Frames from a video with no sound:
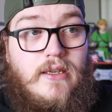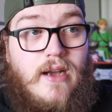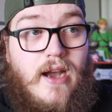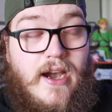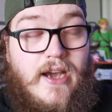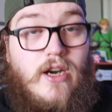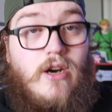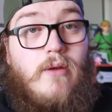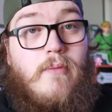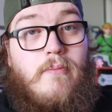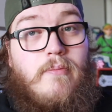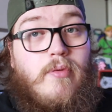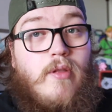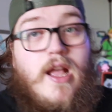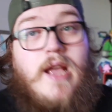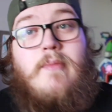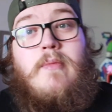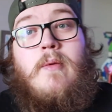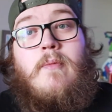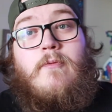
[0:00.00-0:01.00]
I don't
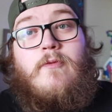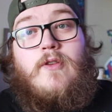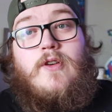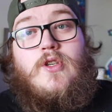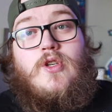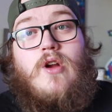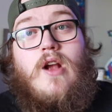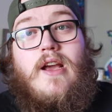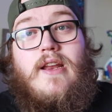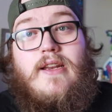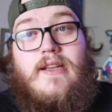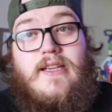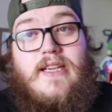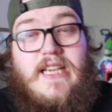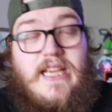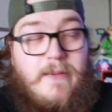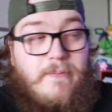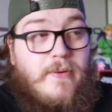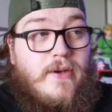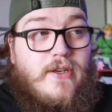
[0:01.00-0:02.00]
blame him for trying to
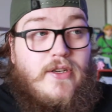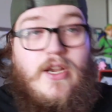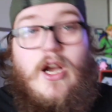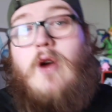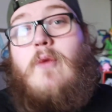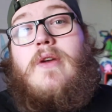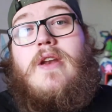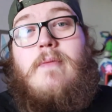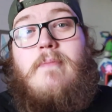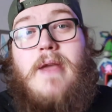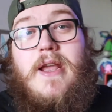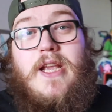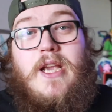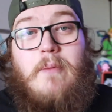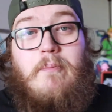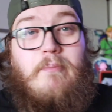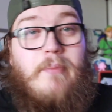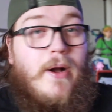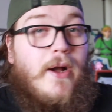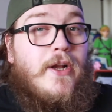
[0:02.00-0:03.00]
keep it going to make a
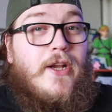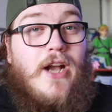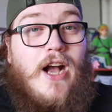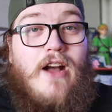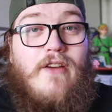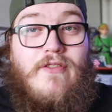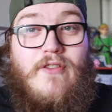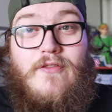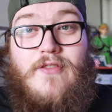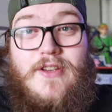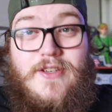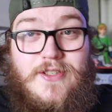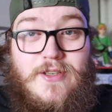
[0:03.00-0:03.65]
buck off of it.